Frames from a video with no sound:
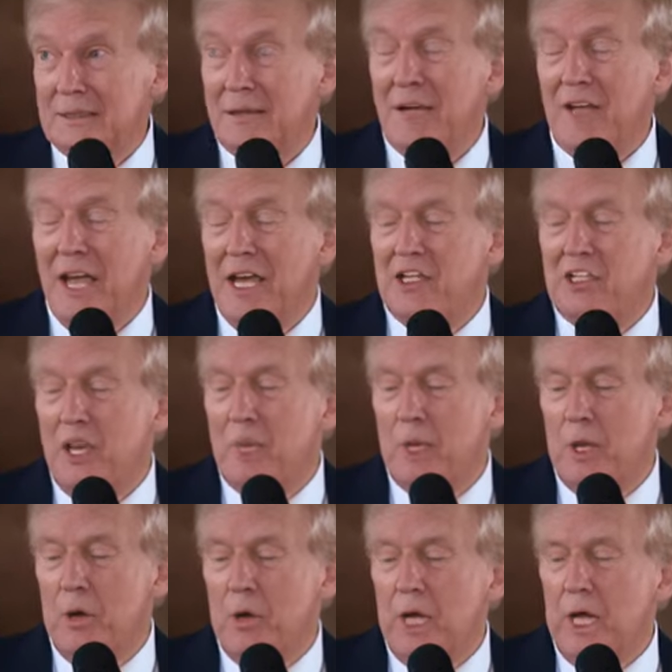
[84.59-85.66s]
Afghanistan,
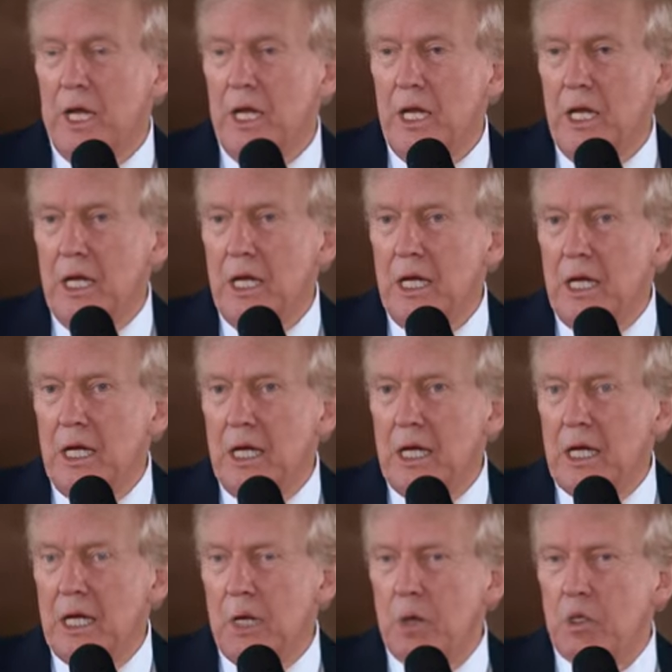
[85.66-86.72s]
by the way,
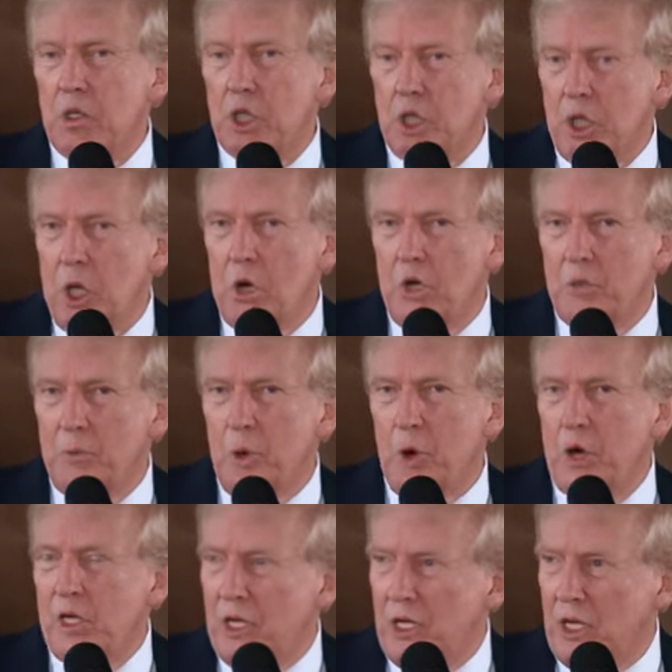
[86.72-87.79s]
was the lowest
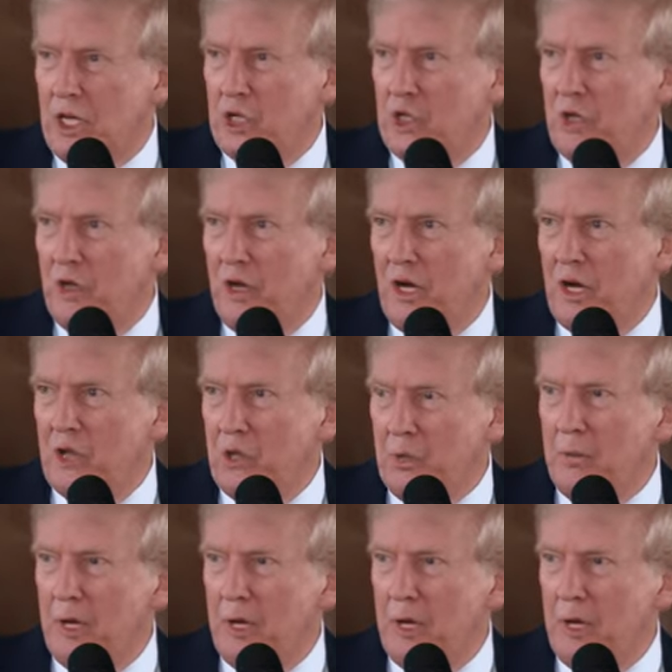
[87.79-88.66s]
point in the history of our country,